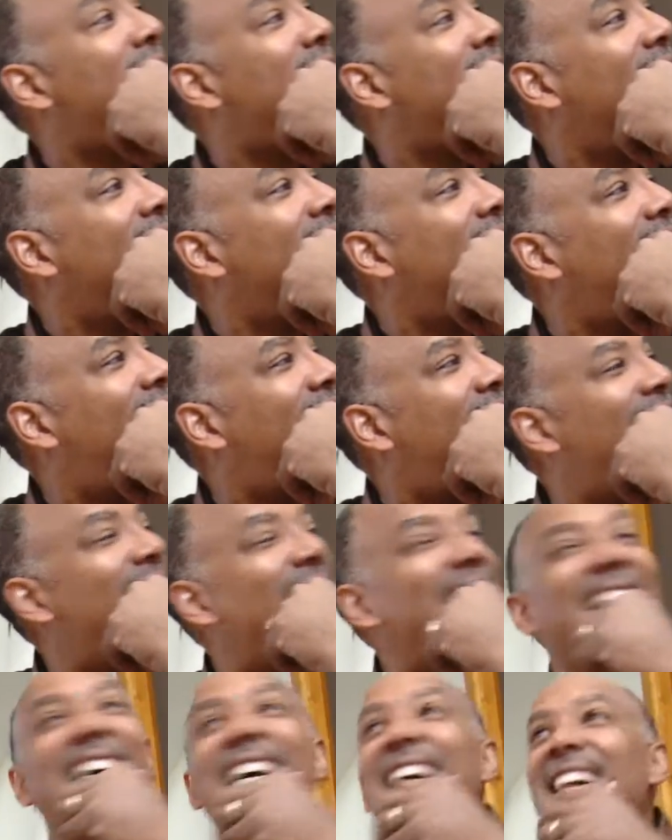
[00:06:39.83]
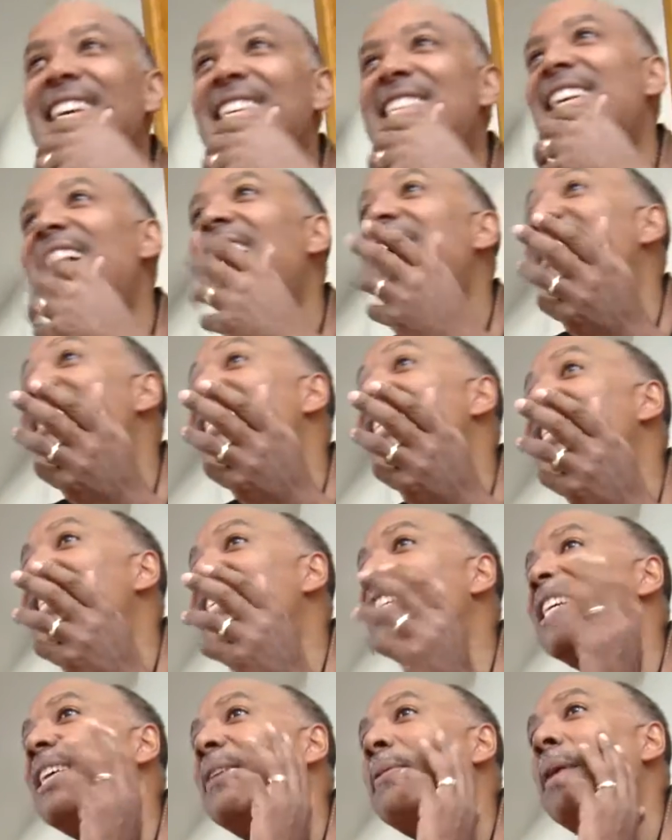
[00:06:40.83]
So that's
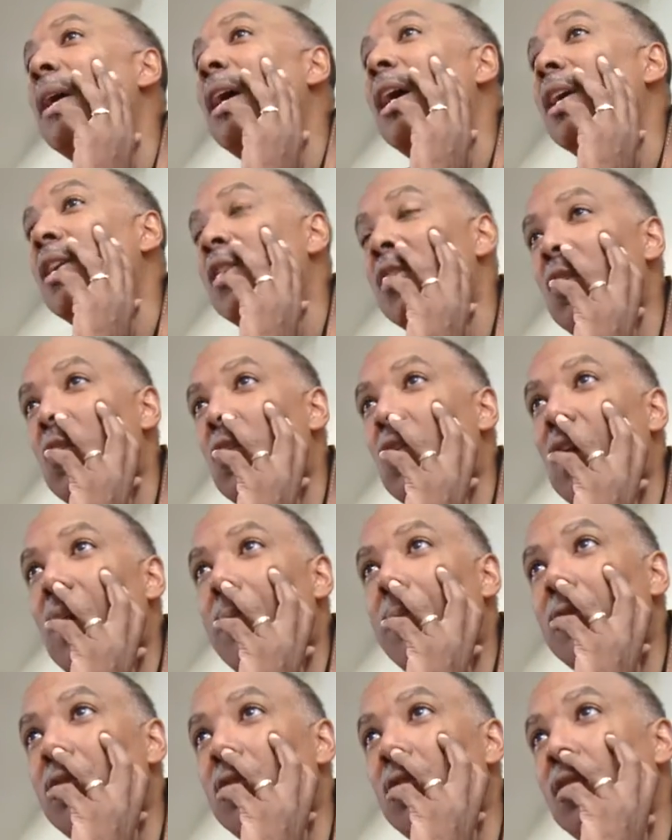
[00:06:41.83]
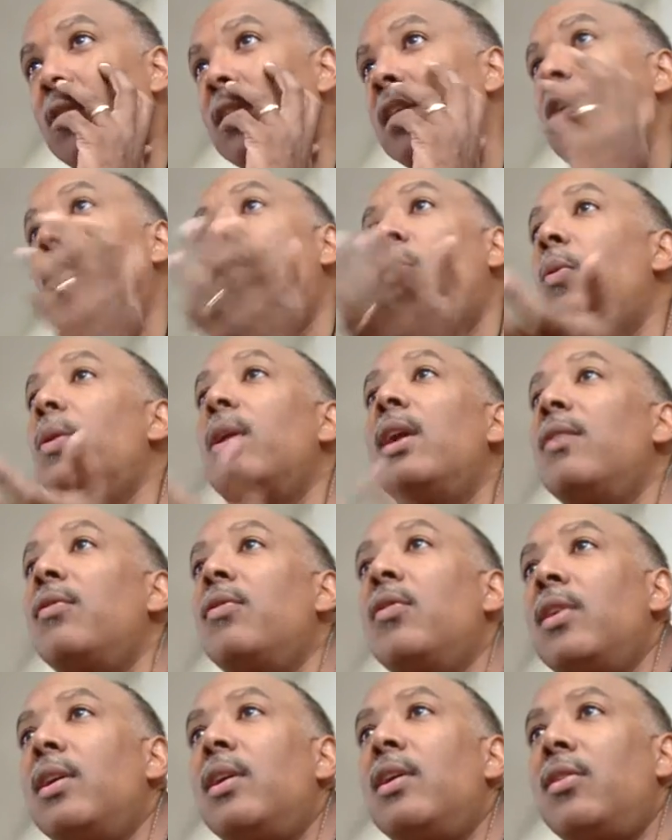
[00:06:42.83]
easy, or opportunity, or
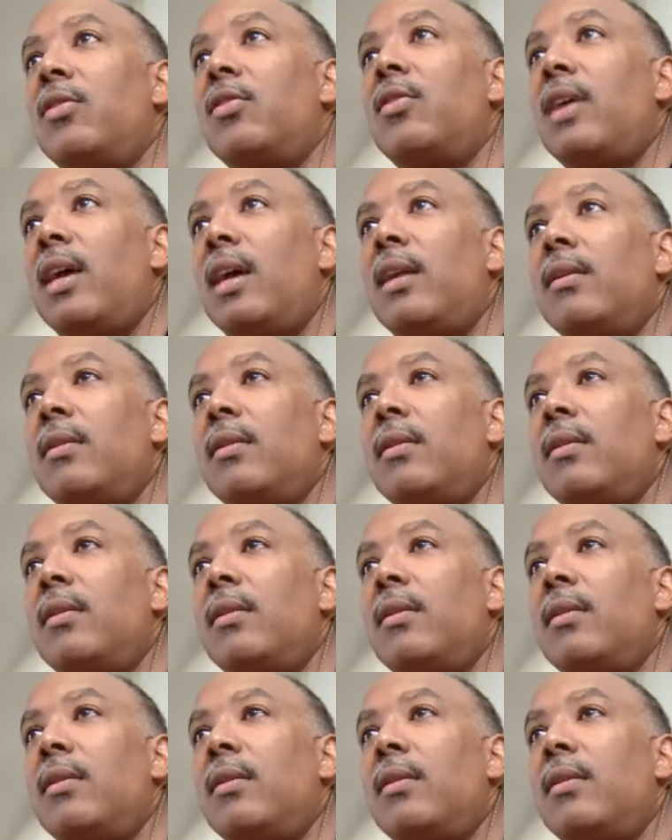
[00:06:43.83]
whatever it is that,